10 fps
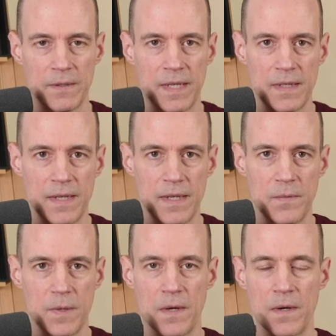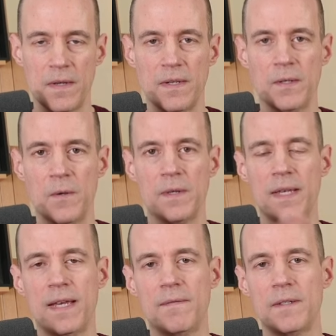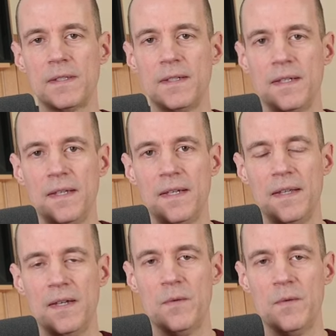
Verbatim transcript: technique where you tone the canvas and then you